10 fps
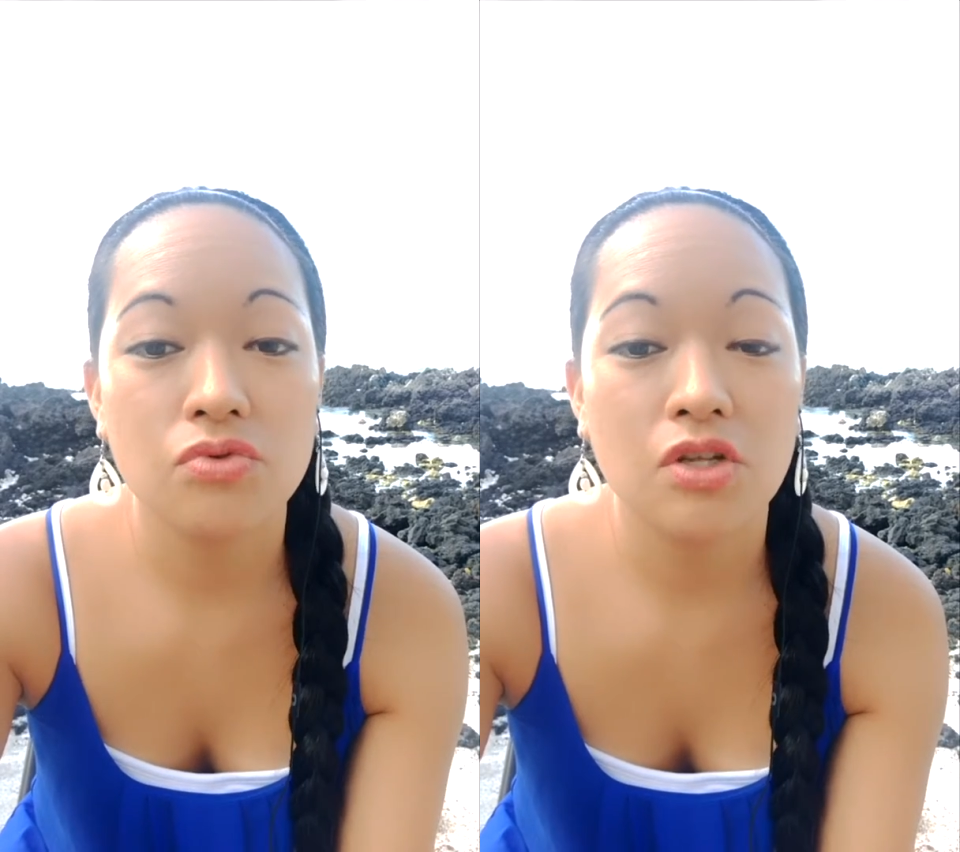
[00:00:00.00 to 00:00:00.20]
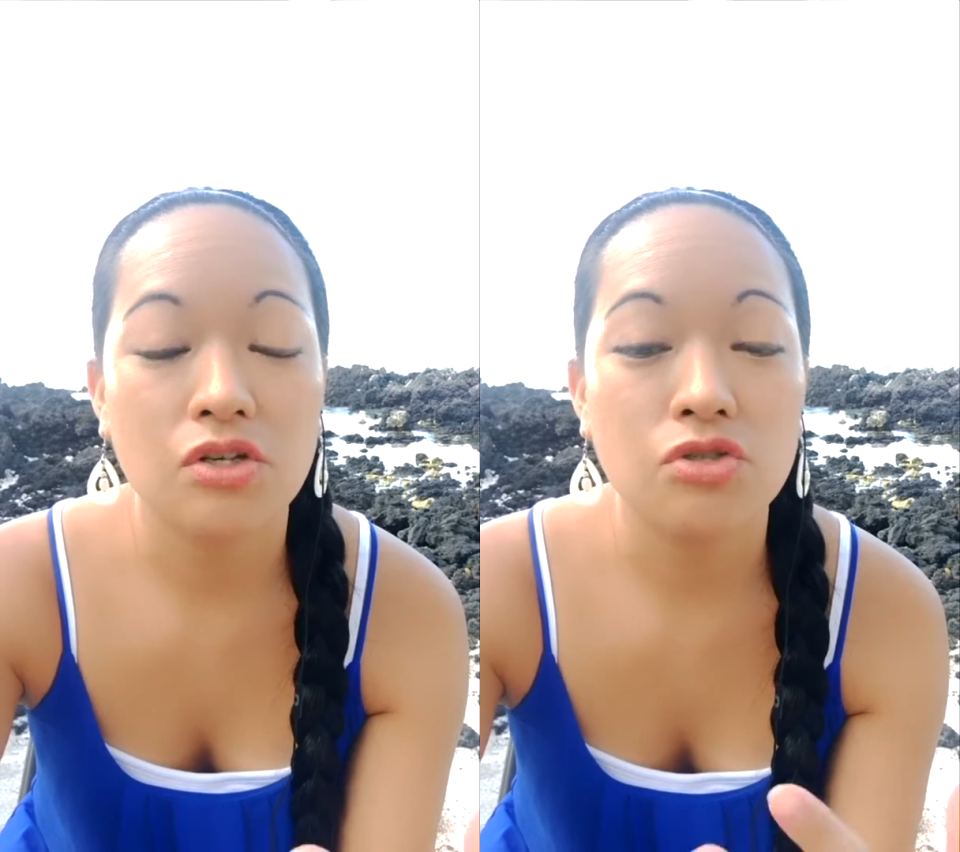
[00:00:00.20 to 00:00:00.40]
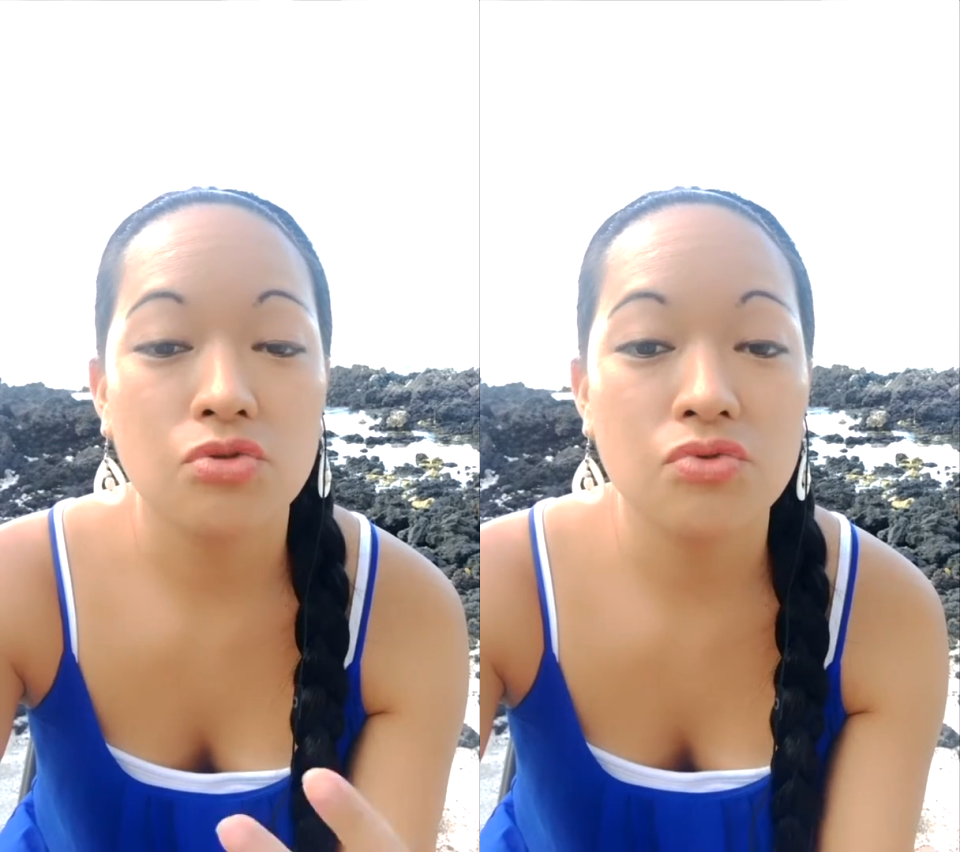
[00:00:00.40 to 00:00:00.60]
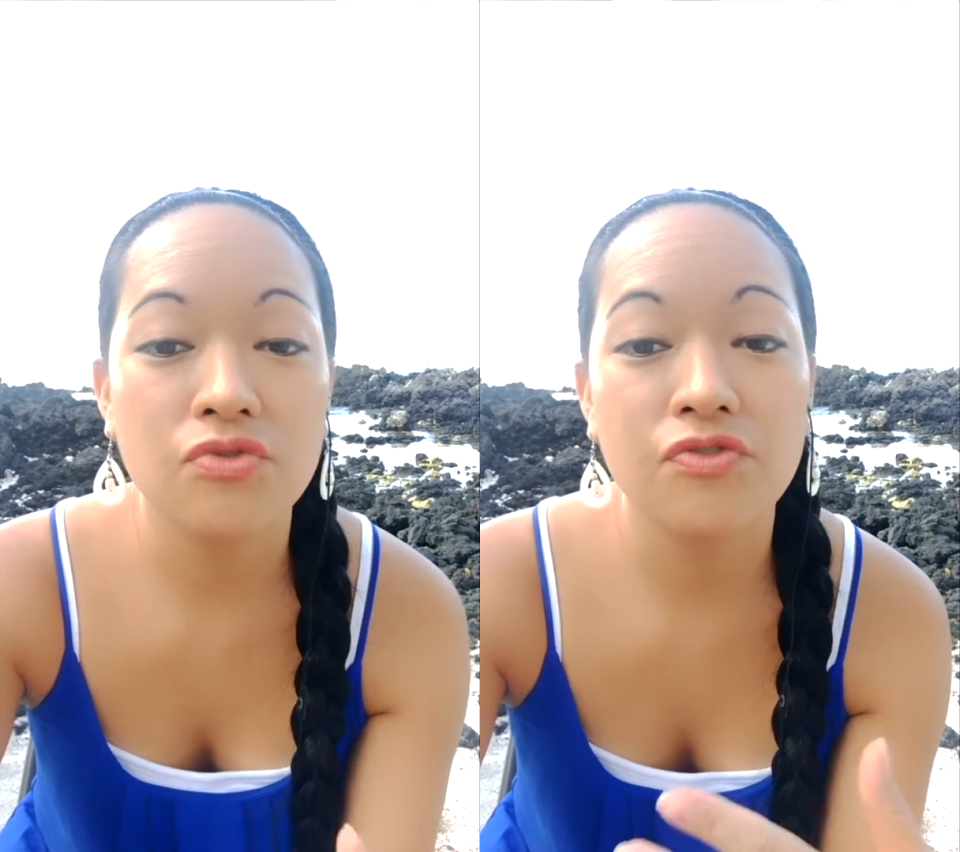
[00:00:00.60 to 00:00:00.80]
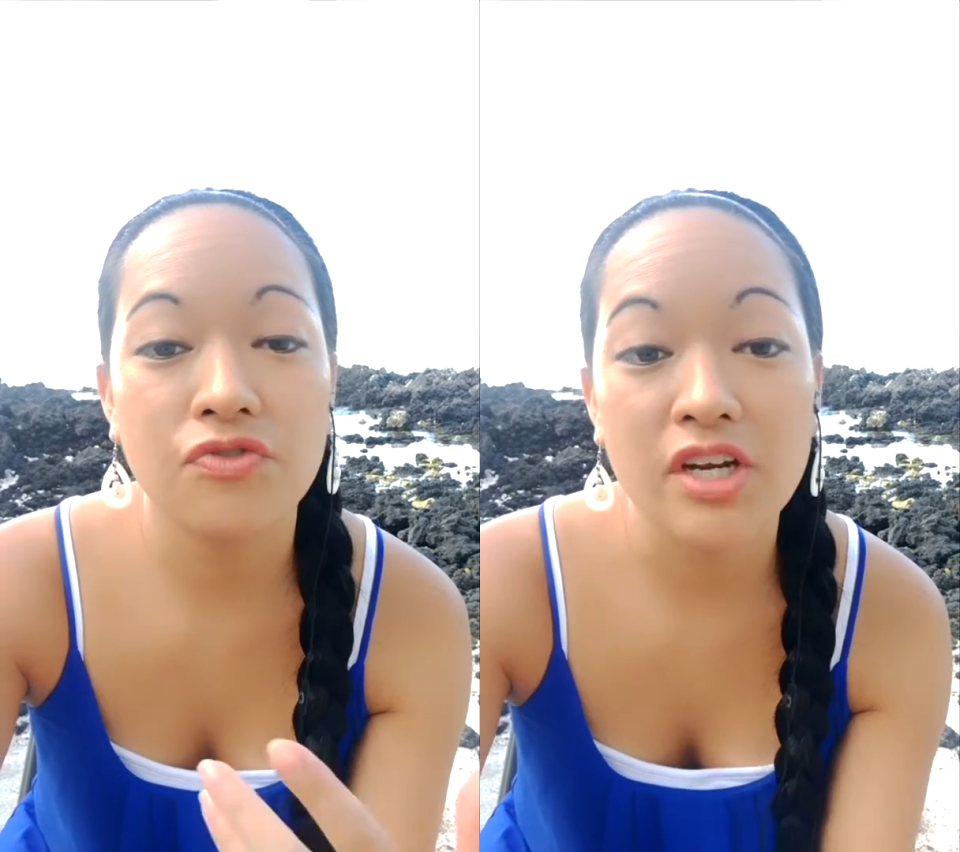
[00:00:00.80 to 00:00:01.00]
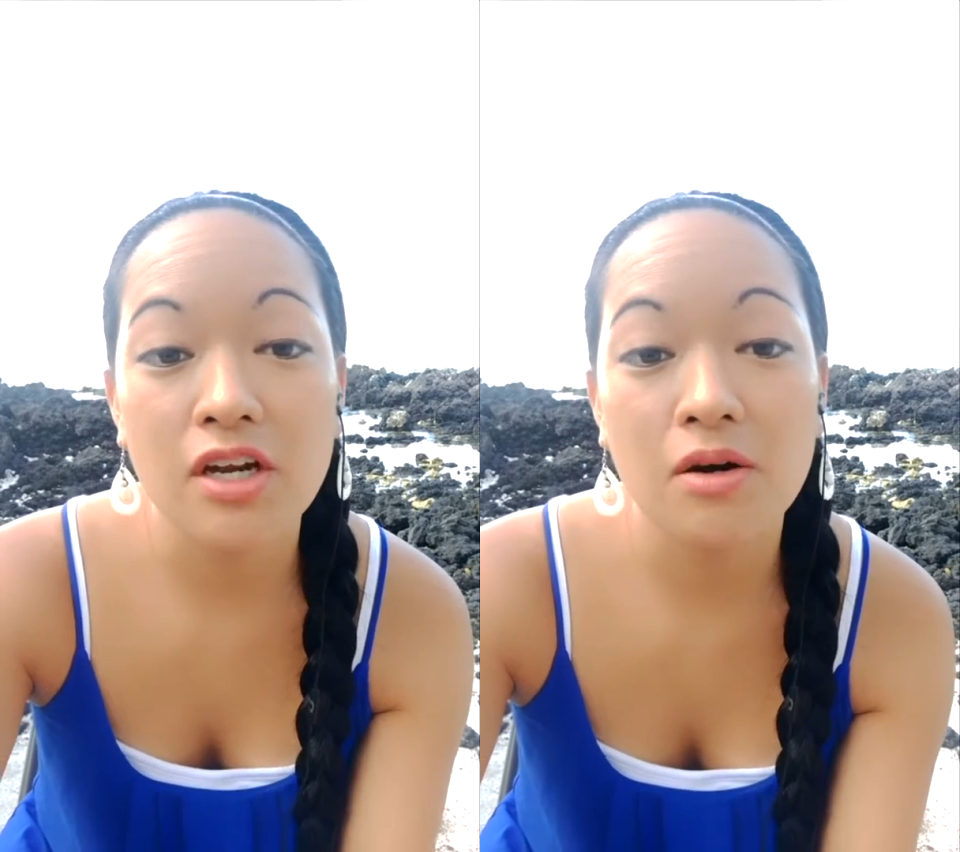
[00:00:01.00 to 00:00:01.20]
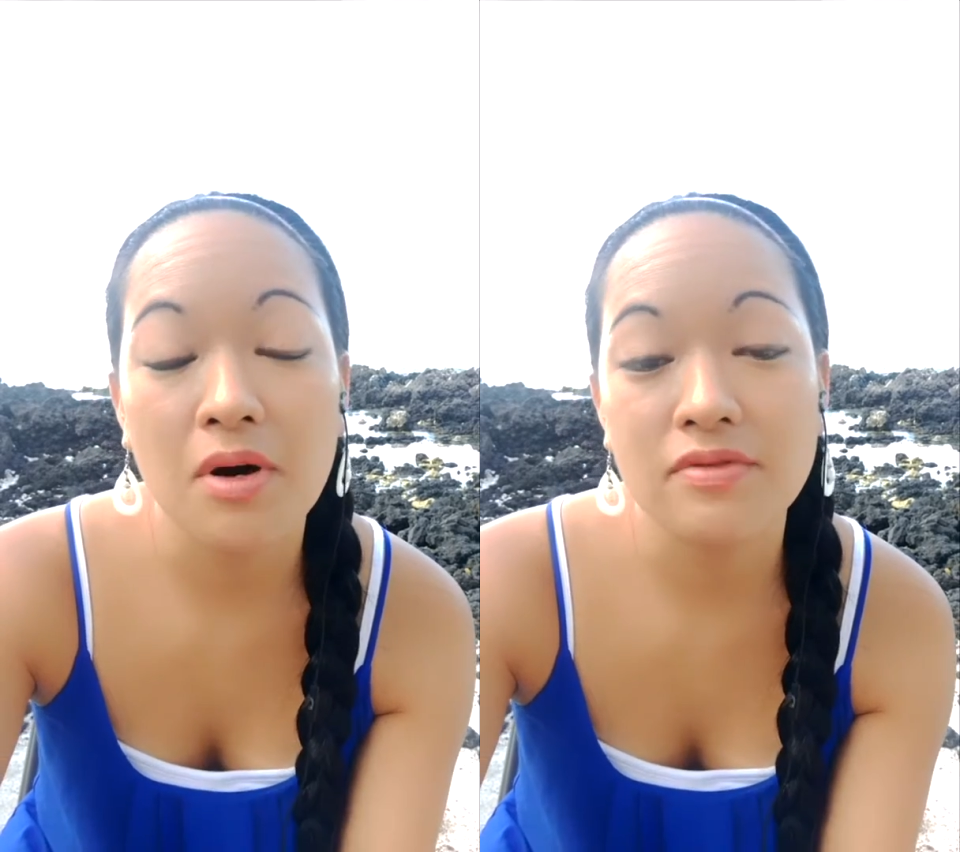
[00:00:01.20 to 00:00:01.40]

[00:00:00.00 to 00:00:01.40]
their true freedom